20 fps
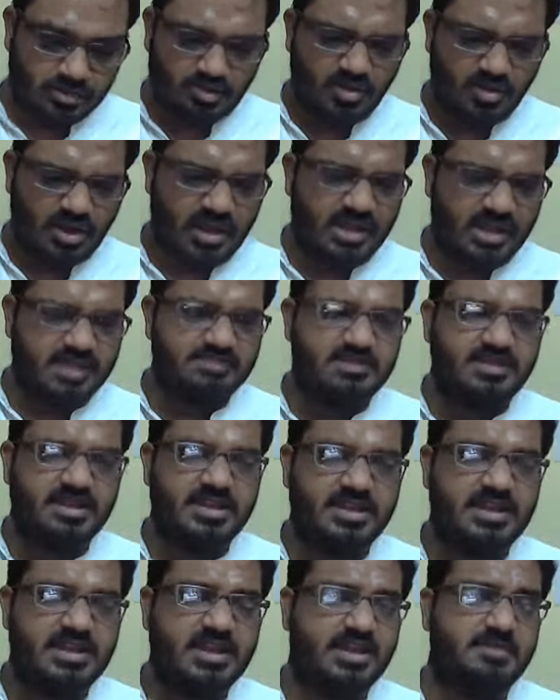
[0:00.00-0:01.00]
So I am
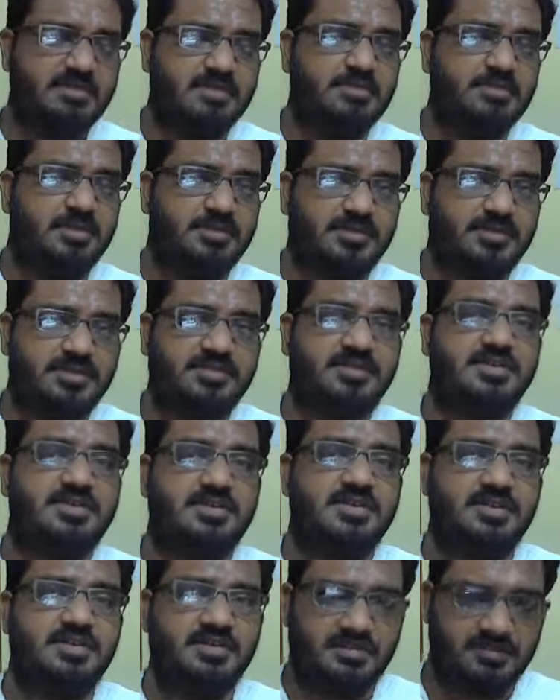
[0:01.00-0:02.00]
saying I am
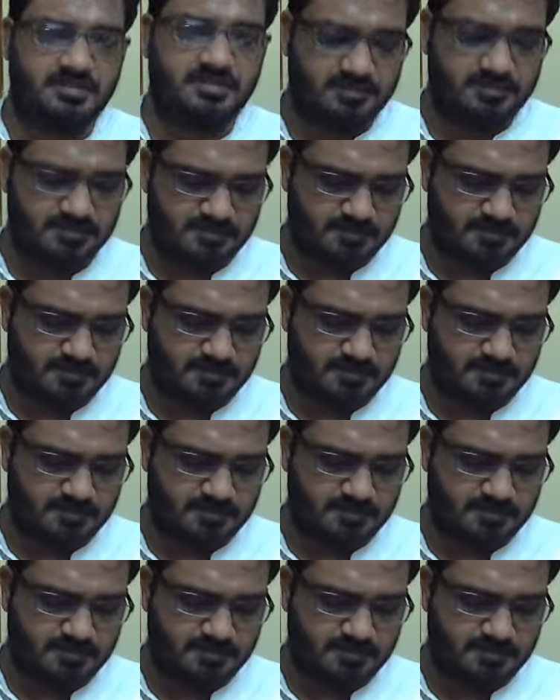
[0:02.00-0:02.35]
possessing her.